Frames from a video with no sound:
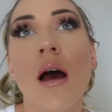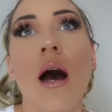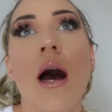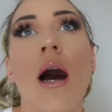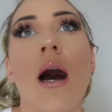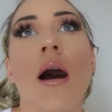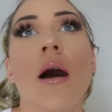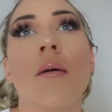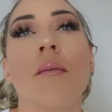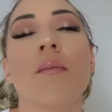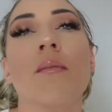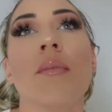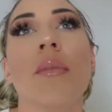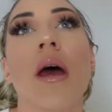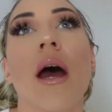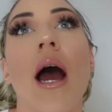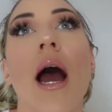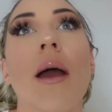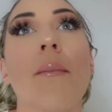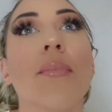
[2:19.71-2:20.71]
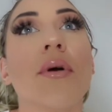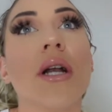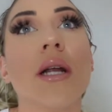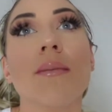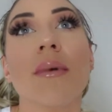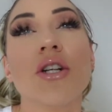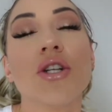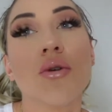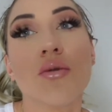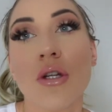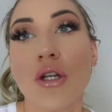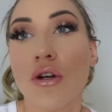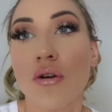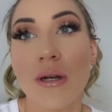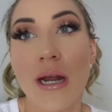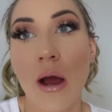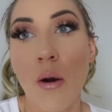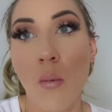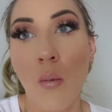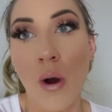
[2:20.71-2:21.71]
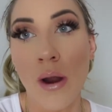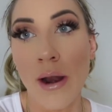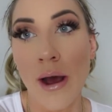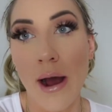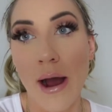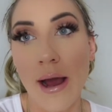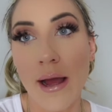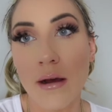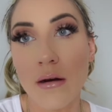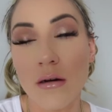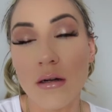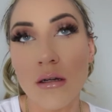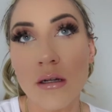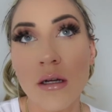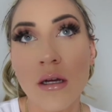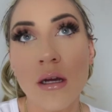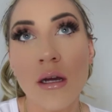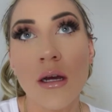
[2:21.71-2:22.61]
Um, I pretty much only go down one aisle.